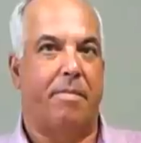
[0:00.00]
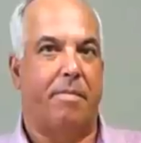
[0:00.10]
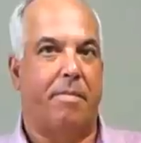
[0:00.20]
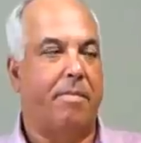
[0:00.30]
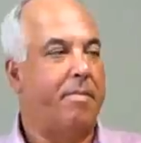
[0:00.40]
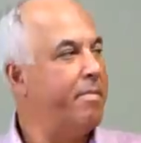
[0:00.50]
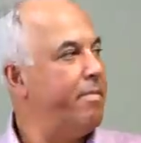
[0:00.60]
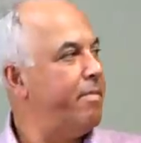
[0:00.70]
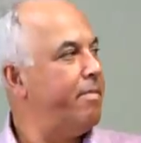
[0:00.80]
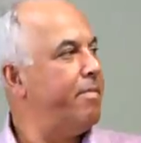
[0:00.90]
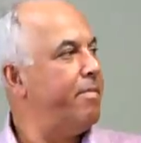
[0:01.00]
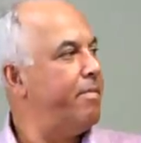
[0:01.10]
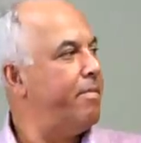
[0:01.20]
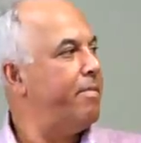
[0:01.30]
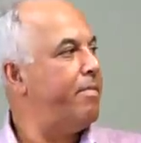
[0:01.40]

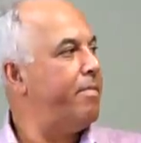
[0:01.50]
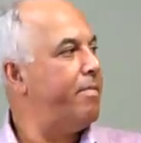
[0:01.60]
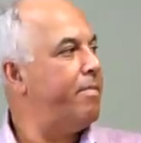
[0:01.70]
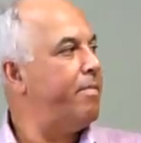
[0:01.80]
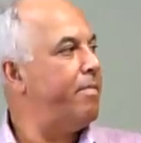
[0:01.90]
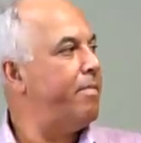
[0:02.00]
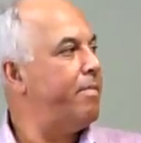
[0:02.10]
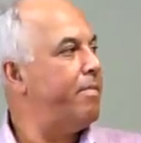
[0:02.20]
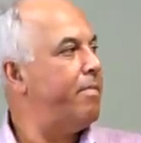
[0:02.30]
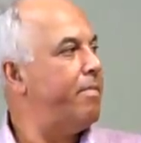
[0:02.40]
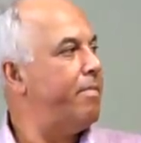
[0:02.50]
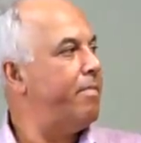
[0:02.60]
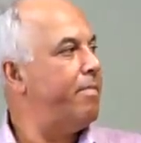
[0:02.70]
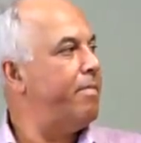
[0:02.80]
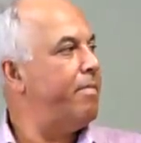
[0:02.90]

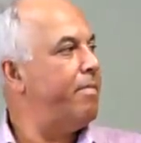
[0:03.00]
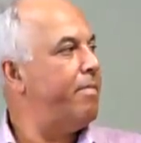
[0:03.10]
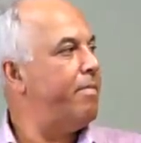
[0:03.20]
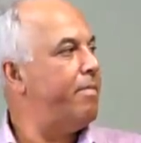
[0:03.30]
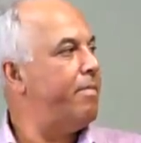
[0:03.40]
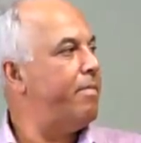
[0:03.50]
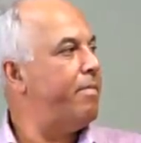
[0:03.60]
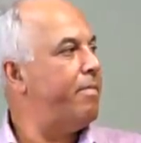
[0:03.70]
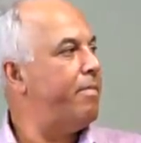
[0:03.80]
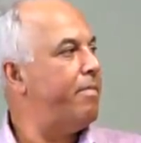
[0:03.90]
This person isn't speaking.